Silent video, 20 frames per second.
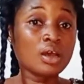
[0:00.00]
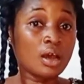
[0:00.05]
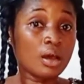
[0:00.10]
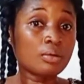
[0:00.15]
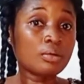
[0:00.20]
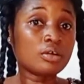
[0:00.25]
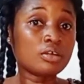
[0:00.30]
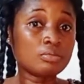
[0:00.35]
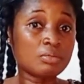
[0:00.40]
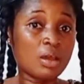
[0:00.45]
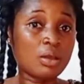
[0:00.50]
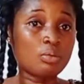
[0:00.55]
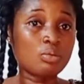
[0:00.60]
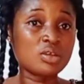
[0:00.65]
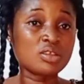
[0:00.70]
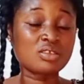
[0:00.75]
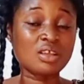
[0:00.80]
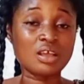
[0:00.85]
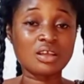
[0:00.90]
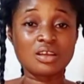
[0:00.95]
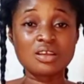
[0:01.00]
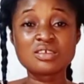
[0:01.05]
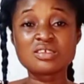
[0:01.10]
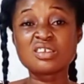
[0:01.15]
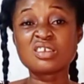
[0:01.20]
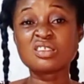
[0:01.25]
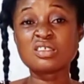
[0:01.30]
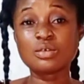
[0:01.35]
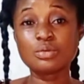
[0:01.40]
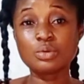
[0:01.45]
around my waist, like let's
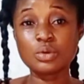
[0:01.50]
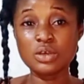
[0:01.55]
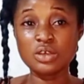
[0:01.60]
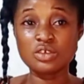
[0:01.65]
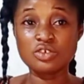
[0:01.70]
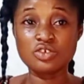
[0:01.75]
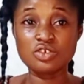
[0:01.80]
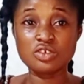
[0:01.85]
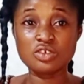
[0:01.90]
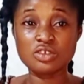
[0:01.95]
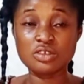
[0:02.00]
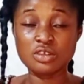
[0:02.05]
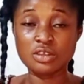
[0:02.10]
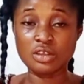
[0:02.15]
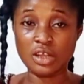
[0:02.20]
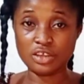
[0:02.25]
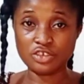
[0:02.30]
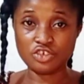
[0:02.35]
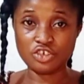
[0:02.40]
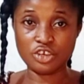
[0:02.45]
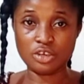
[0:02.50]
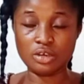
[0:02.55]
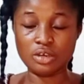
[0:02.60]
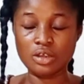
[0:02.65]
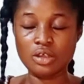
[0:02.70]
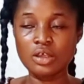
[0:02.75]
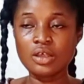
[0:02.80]
say 3 inches snatching,